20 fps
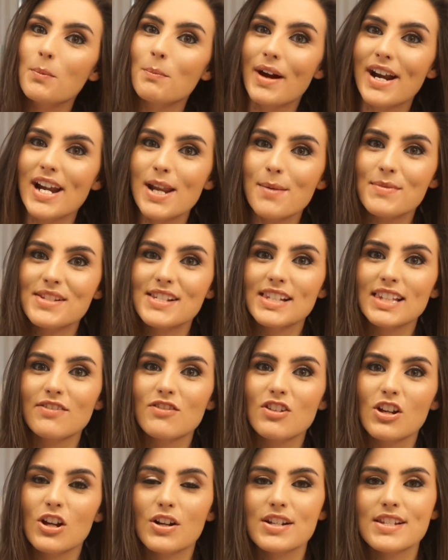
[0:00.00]
My name is
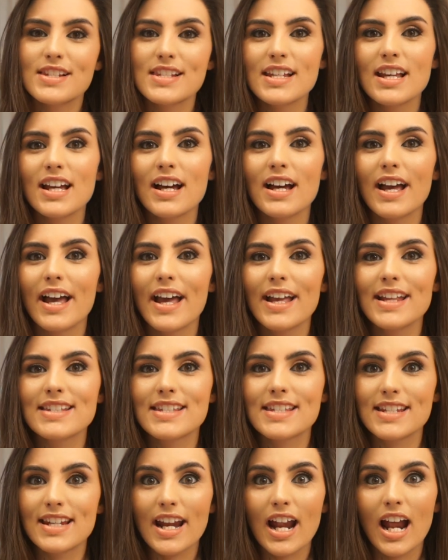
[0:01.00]
Olivia Garcia
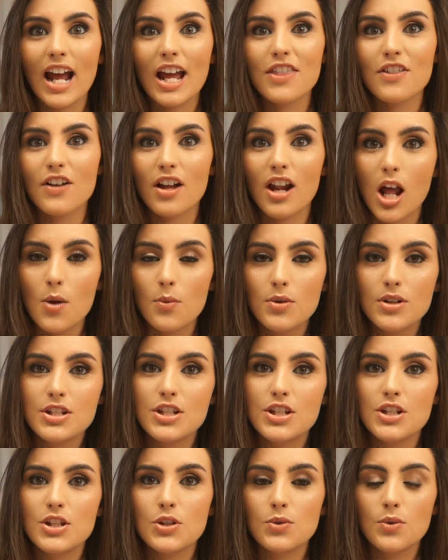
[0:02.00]
and today I thought I would
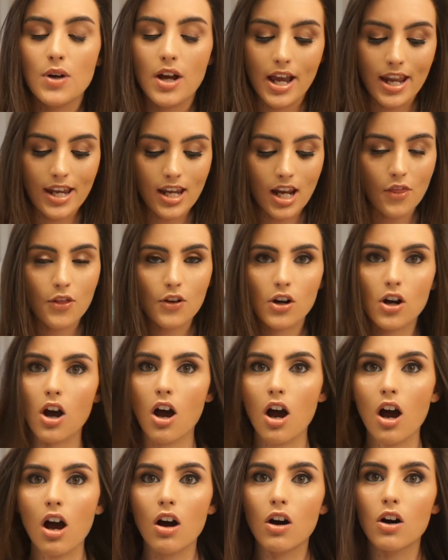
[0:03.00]
do another
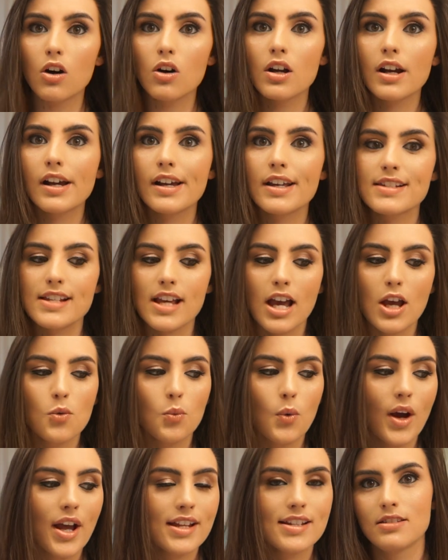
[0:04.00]
haul because
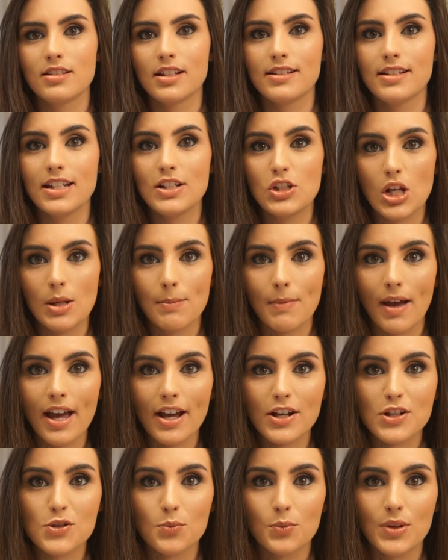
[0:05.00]
I went to
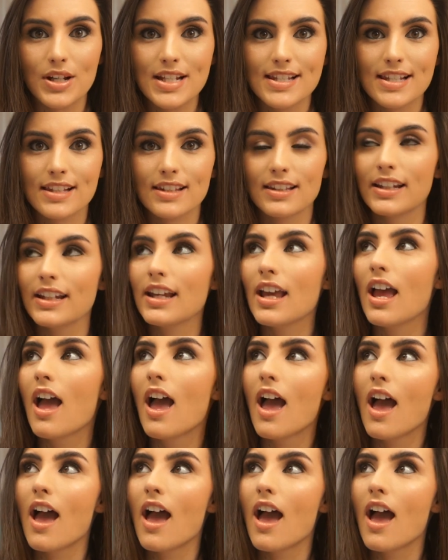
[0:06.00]
T.J.Maxx recently